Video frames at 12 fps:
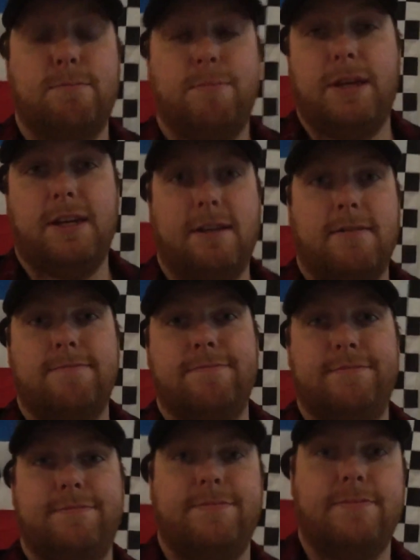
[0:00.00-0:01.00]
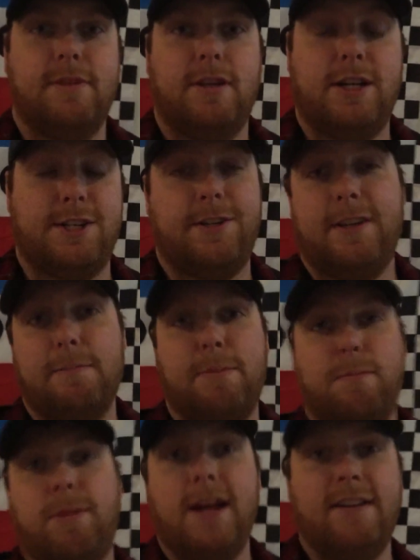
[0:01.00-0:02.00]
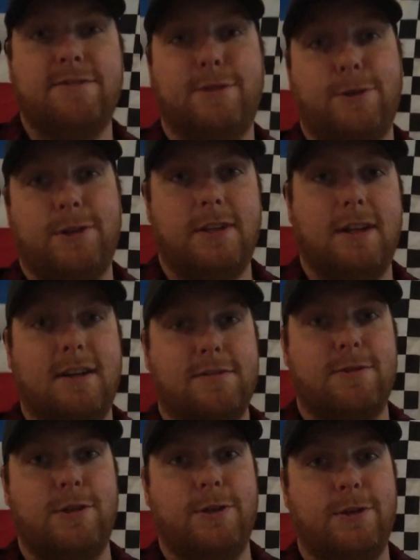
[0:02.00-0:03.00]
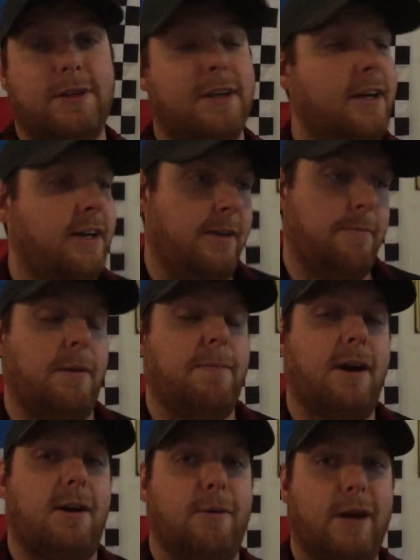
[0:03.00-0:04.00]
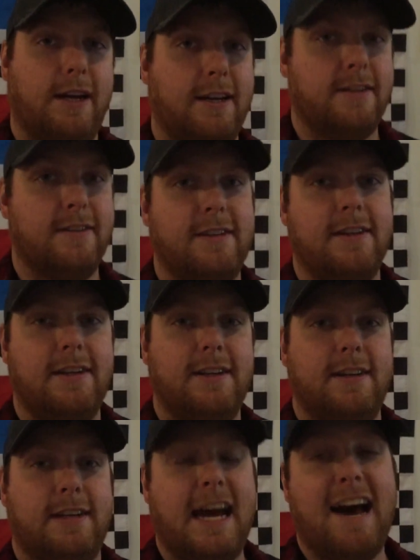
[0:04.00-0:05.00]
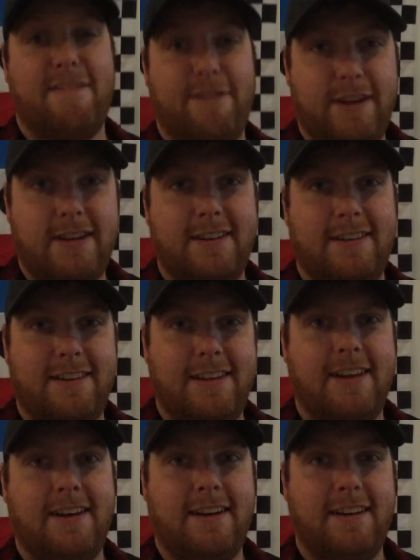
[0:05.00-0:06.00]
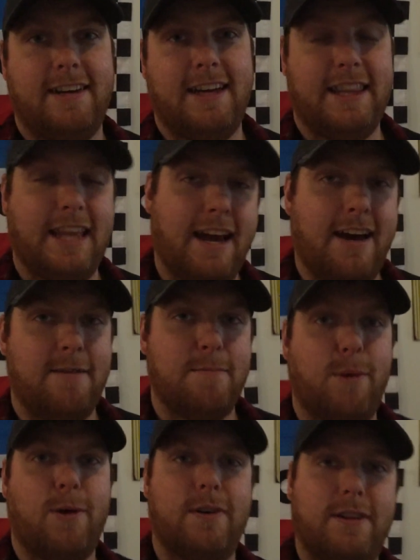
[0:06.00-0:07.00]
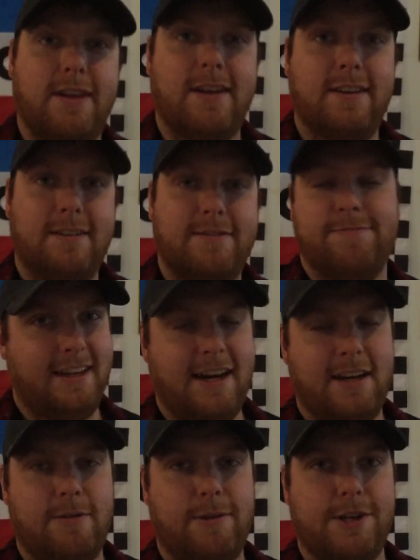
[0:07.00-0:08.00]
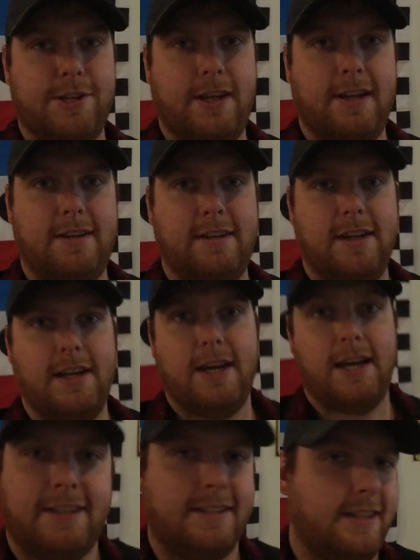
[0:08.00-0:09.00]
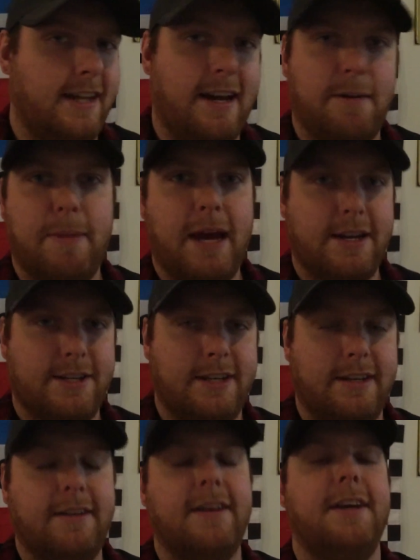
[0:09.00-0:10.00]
be asleep and blindfolded off-road in my Power Wagon, confident in that more than on a Ridgeline. It's not a bashing,